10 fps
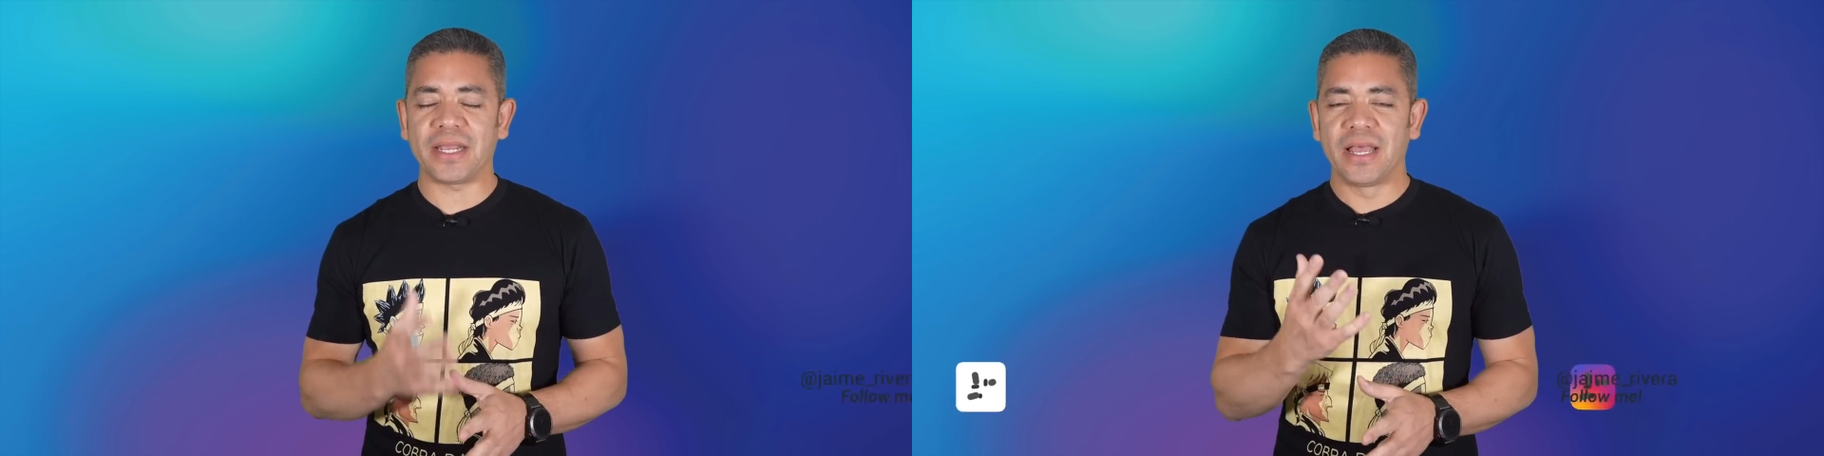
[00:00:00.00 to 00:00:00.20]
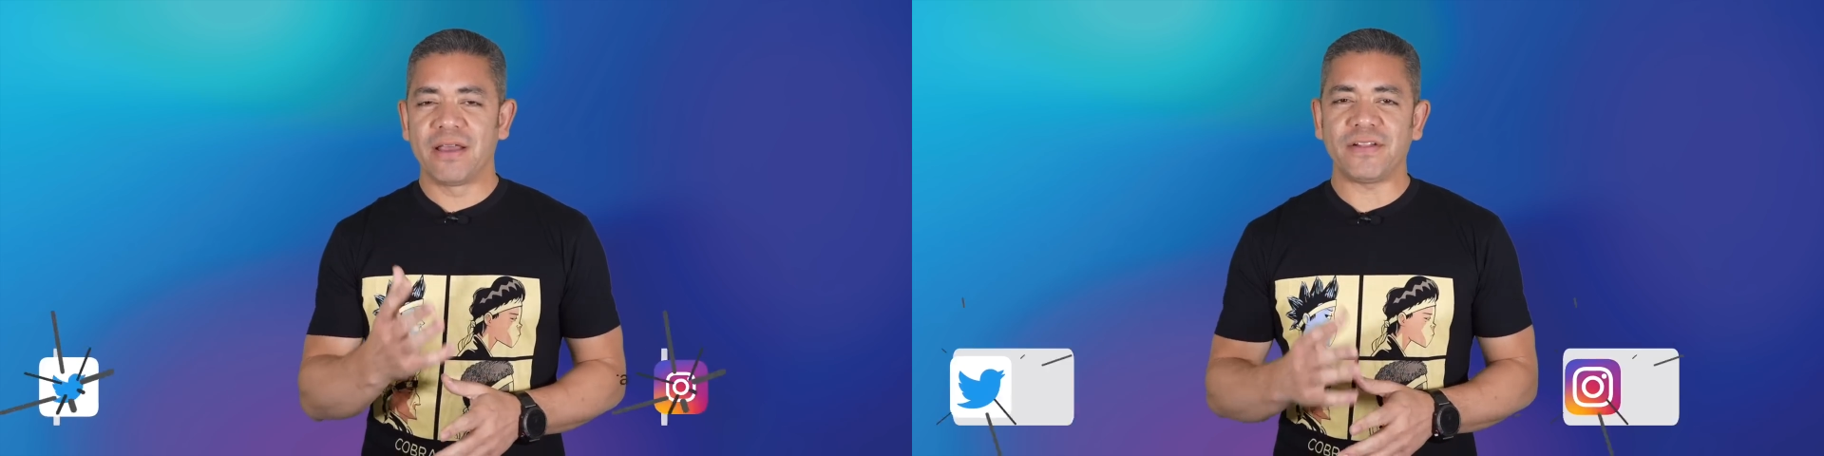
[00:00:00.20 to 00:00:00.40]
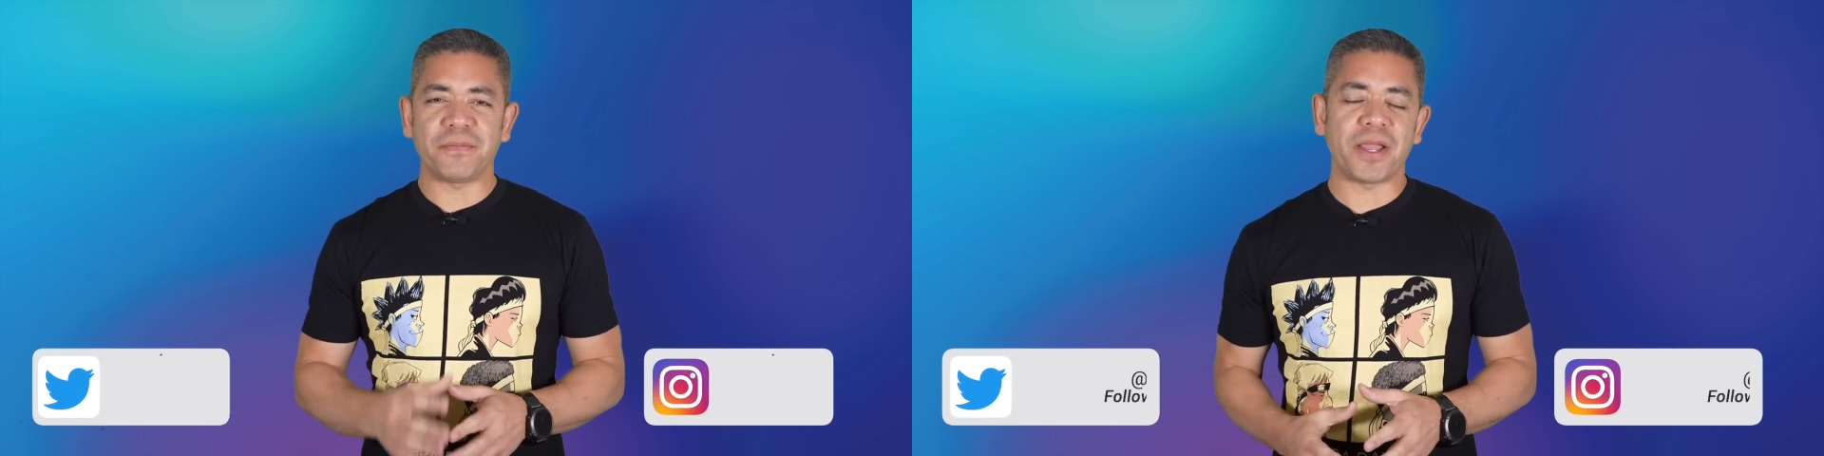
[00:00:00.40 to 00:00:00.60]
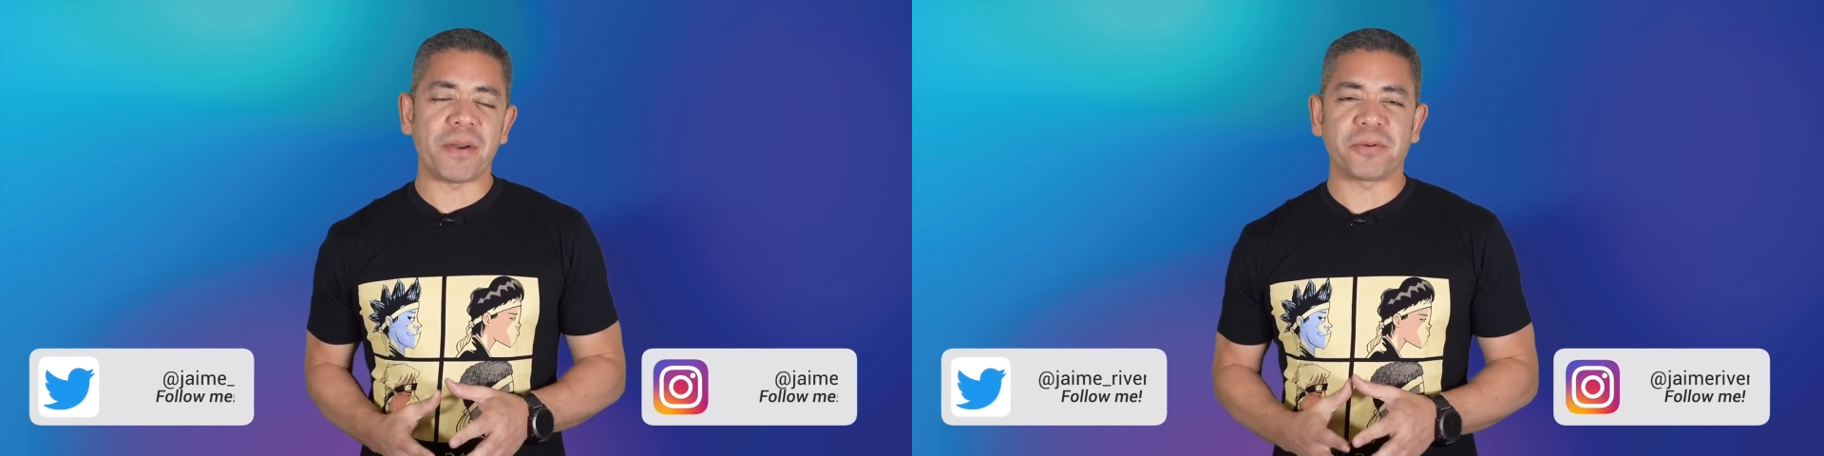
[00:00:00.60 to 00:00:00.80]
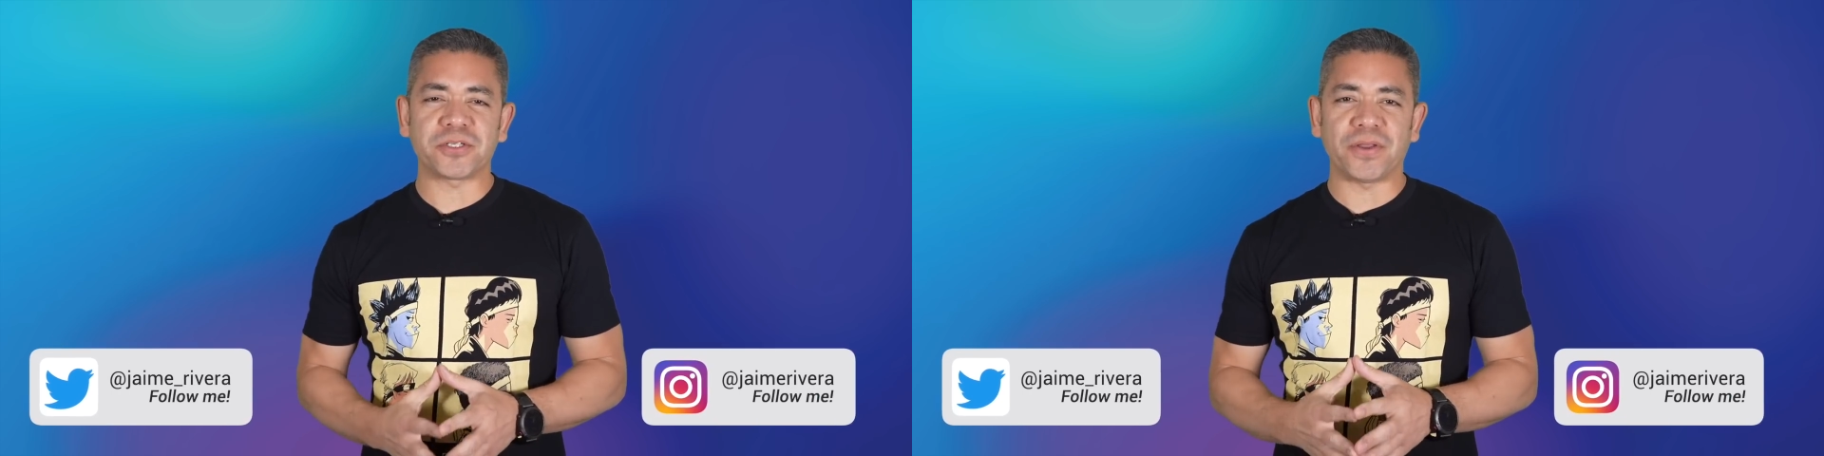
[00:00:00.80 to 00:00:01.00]
and follow me
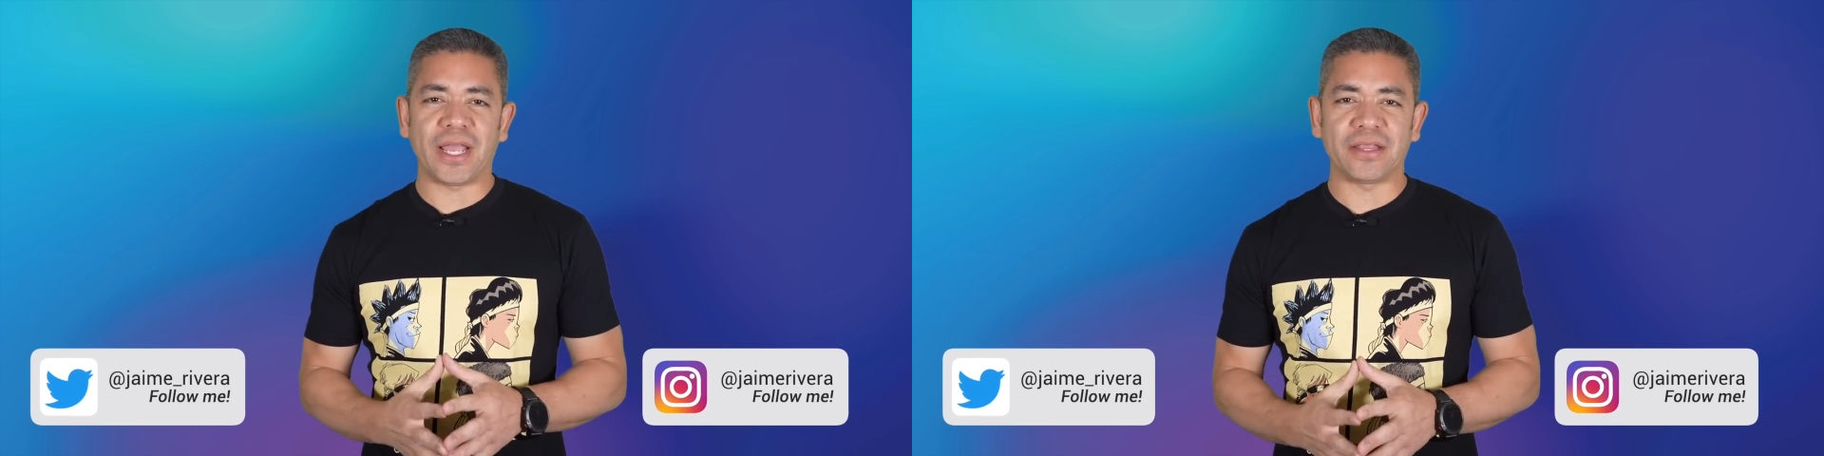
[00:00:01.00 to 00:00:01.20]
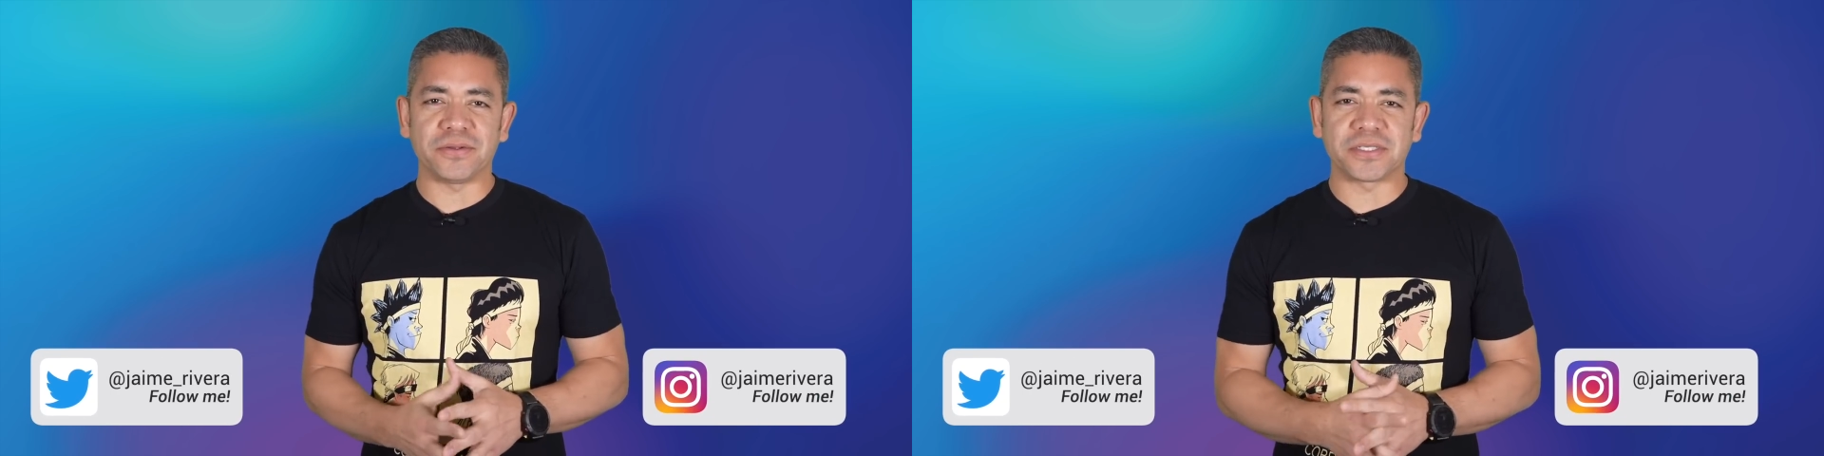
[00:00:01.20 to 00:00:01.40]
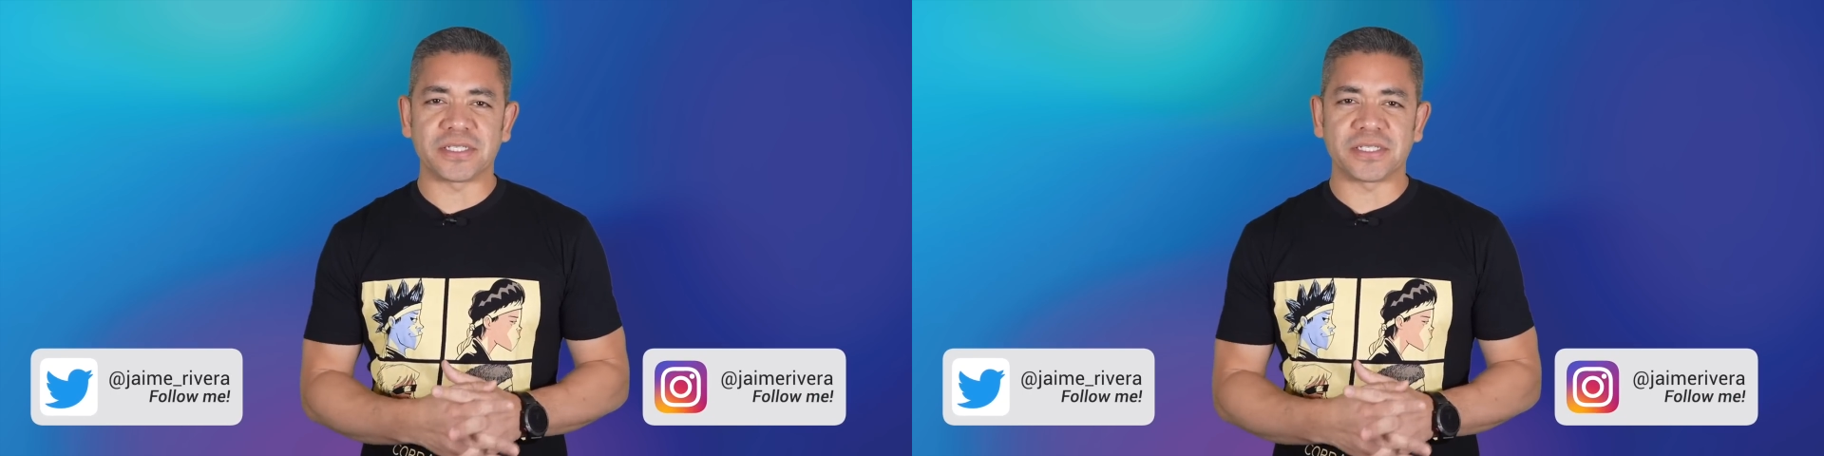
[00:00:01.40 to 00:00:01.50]
on my personal handles